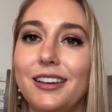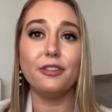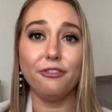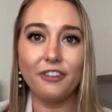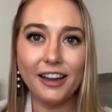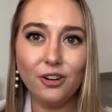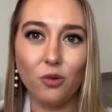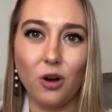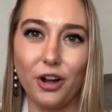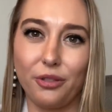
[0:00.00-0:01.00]
The
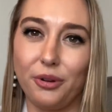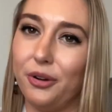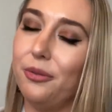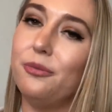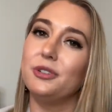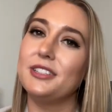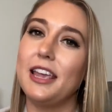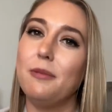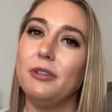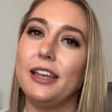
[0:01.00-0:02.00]
final walkthrough will
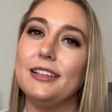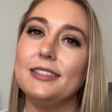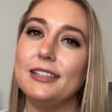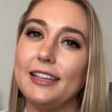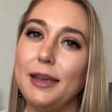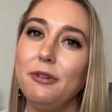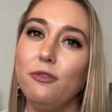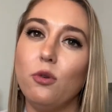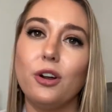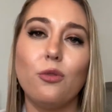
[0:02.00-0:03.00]
take place the day
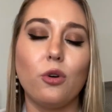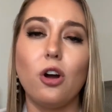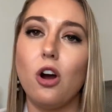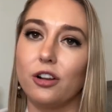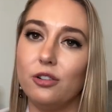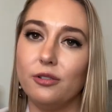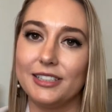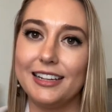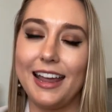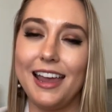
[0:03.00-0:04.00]
before or on
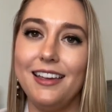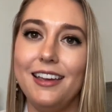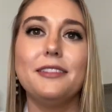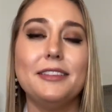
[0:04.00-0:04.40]
closing day.